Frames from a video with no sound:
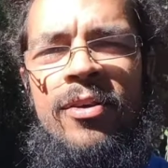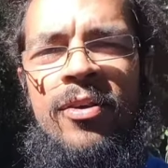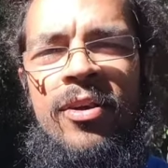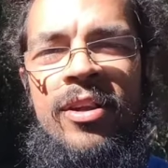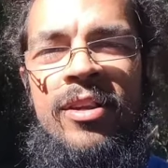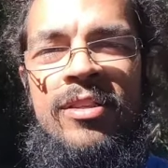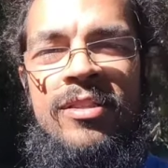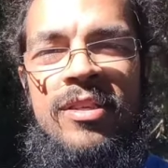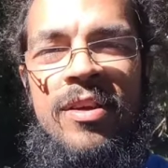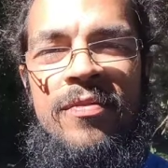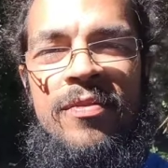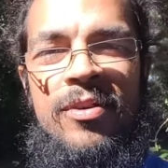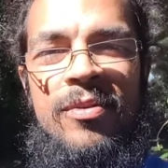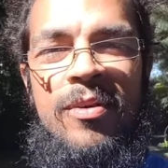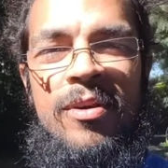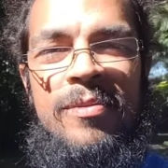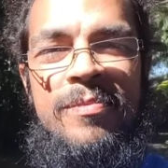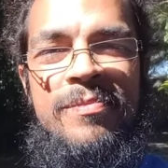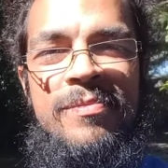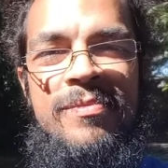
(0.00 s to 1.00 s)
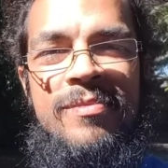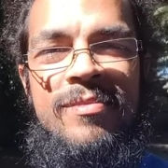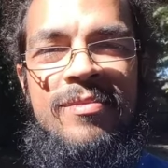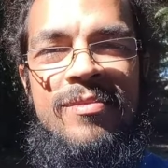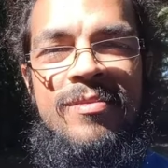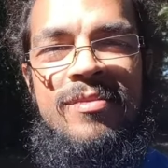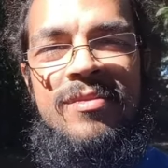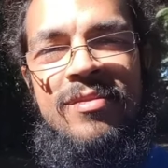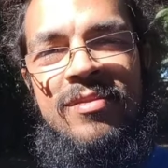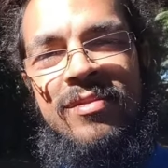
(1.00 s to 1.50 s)
Greetings, everyone.
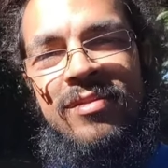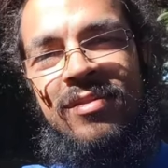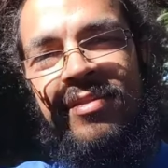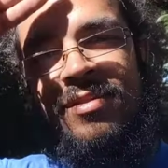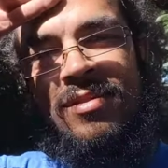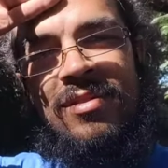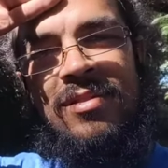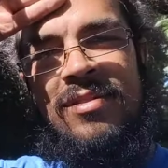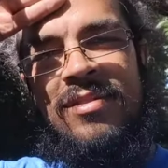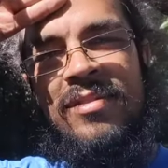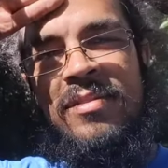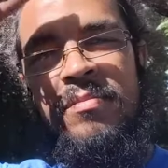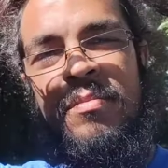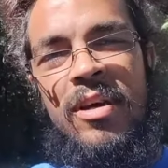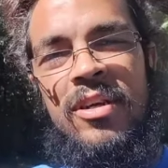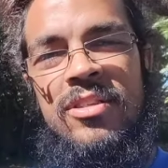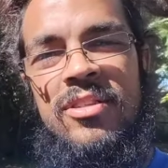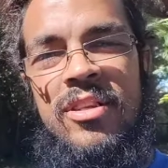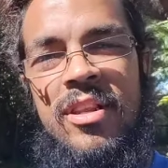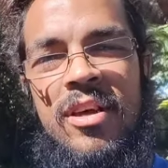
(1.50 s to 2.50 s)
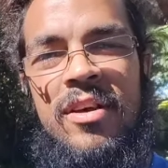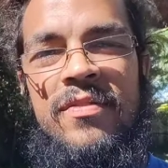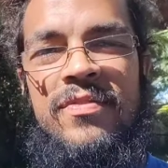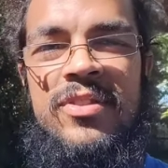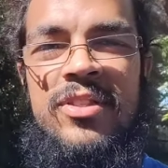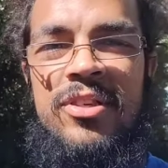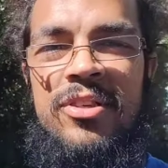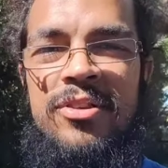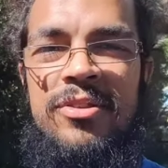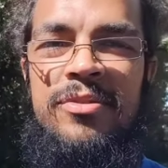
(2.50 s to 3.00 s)
Much love
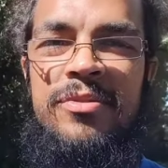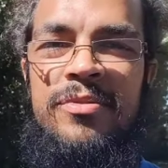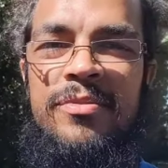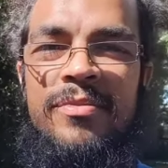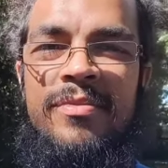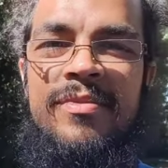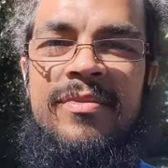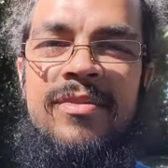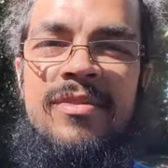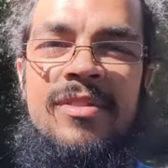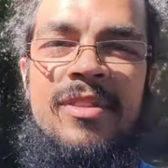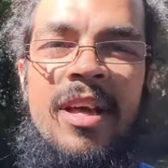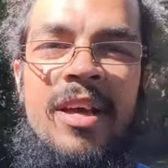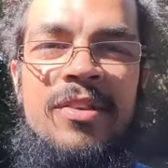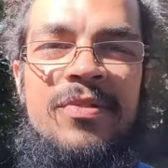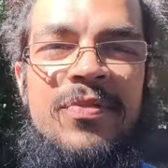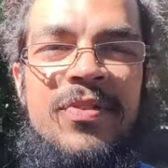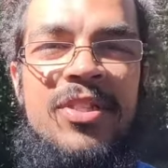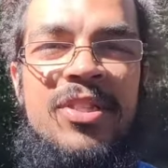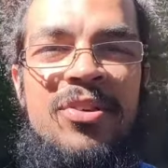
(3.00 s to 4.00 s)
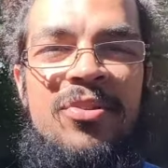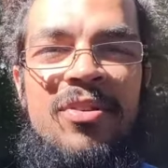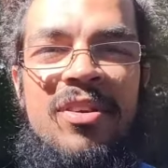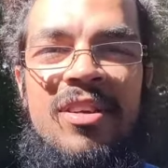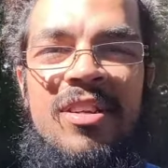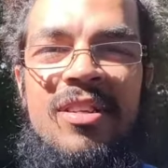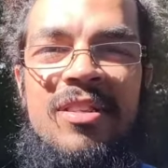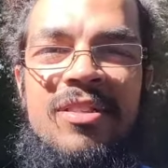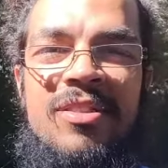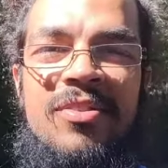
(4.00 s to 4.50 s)
to you. Thanks for
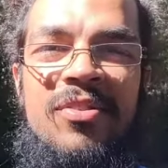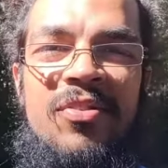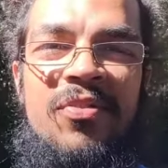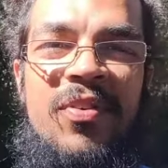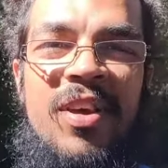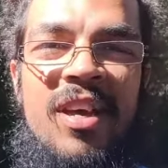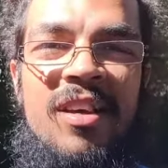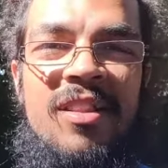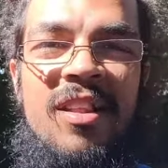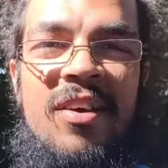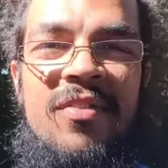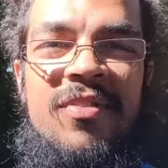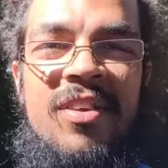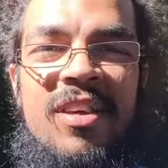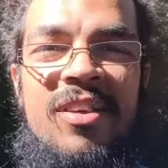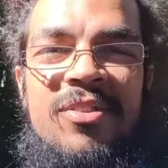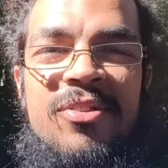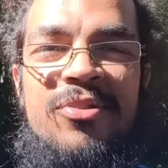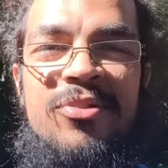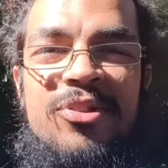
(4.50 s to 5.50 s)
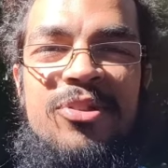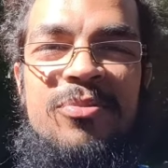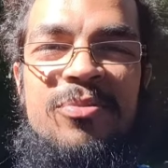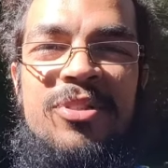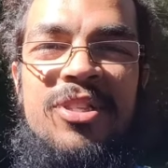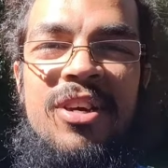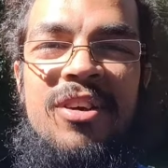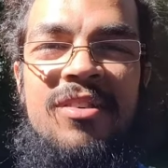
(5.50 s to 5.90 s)
tuning in to the Van Life Ken YouTube